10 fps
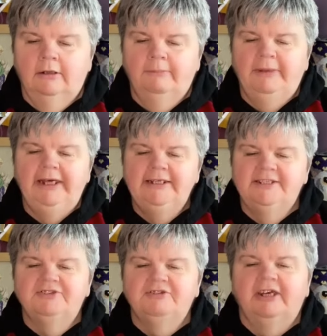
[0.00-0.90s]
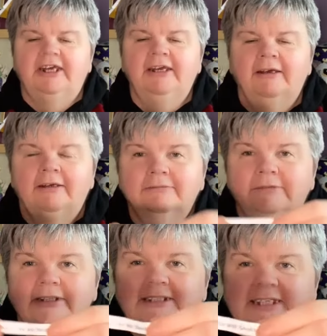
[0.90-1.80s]
Peace tree.
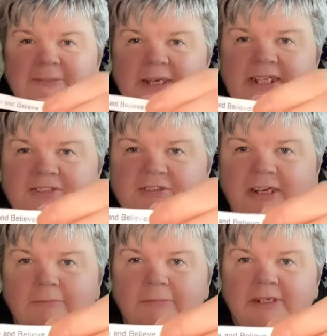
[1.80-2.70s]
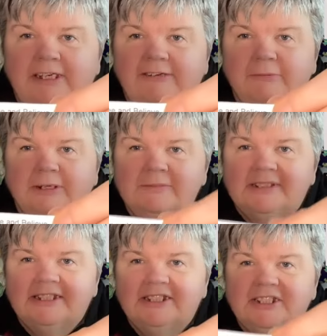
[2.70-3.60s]
It says peace tree and believe, but I'm
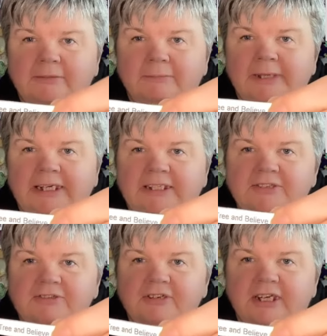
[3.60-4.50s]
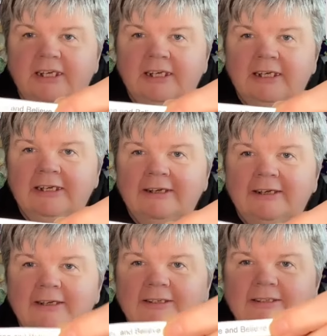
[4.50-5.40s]
stitching on peace tree.
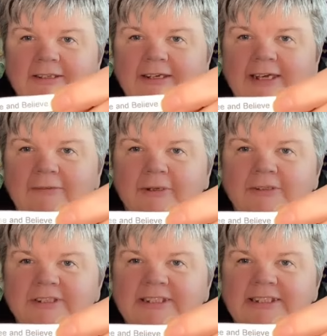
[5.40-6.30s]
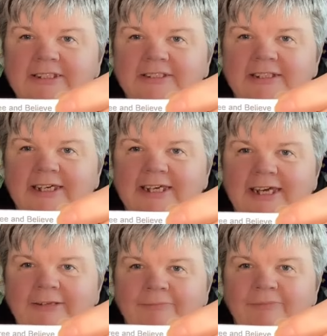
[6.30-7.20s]
So yeah, it'd be good to stitch on that
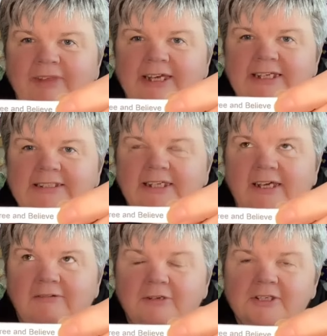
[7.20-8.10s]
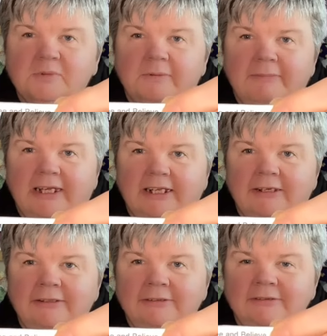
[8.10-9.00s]
again. That is a Rosewood
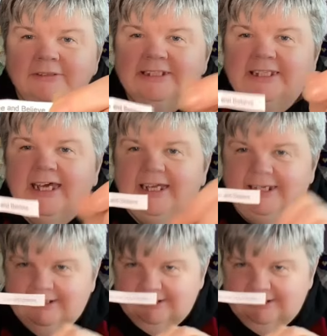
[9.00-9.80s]
Manor design.